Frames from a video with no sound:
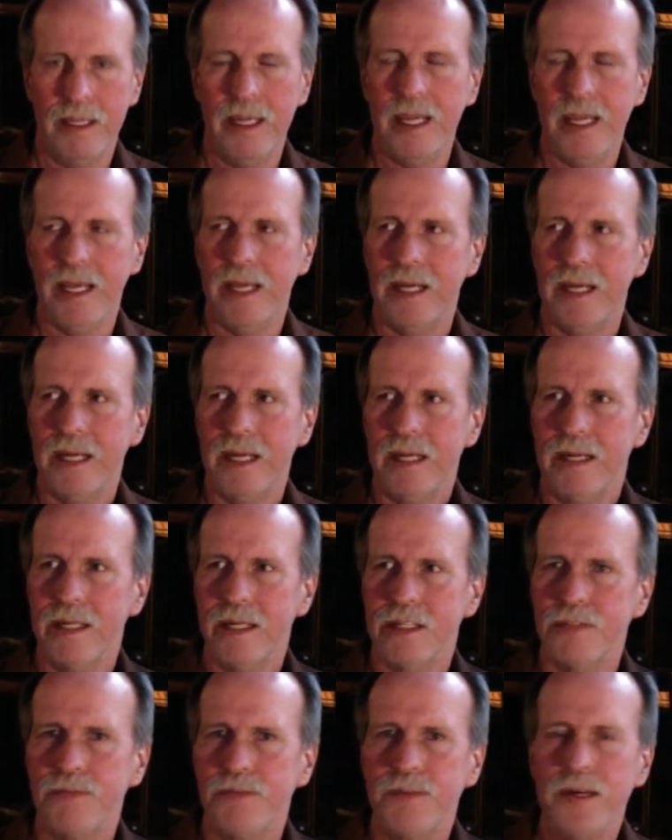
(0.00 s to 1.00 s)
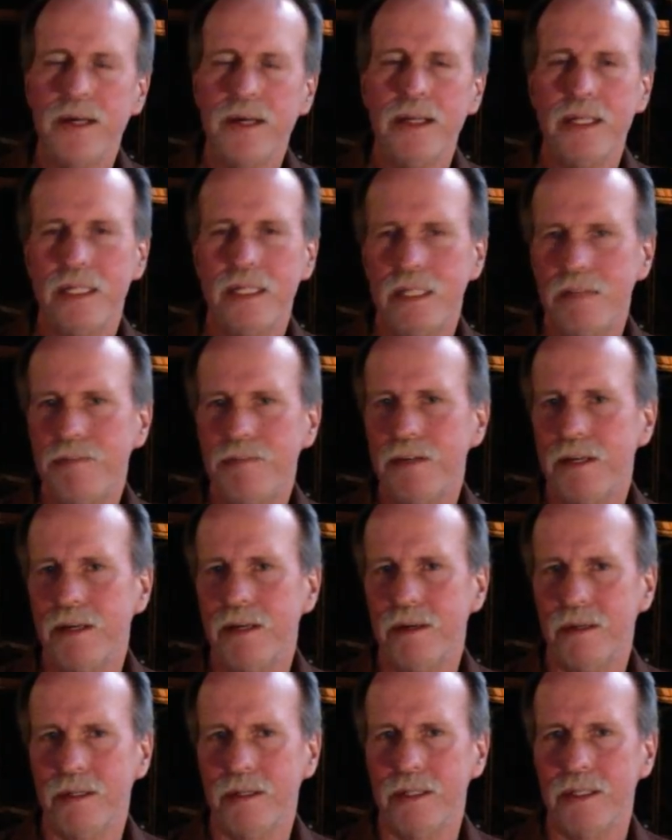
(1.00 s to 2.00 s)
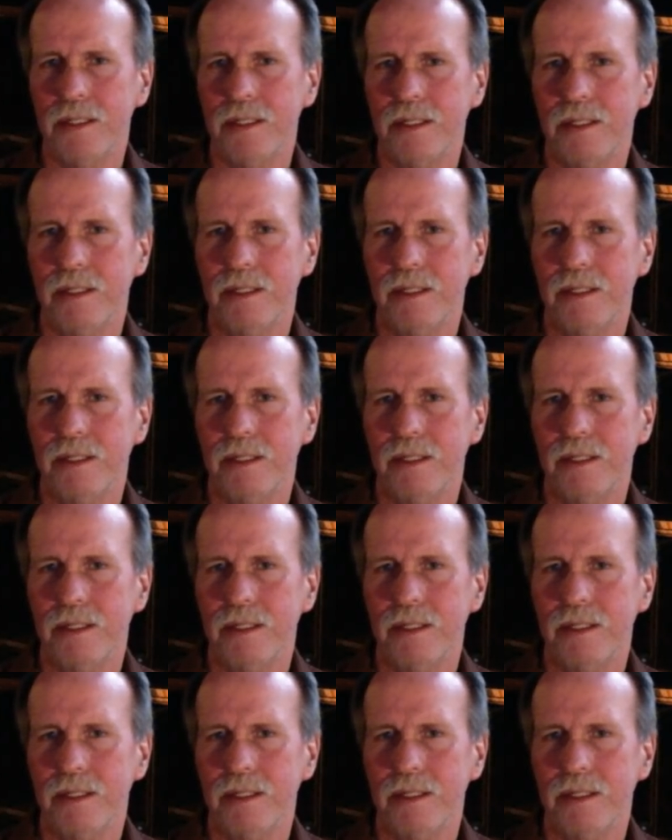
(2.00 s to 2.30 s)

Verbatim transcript: And it is very difficult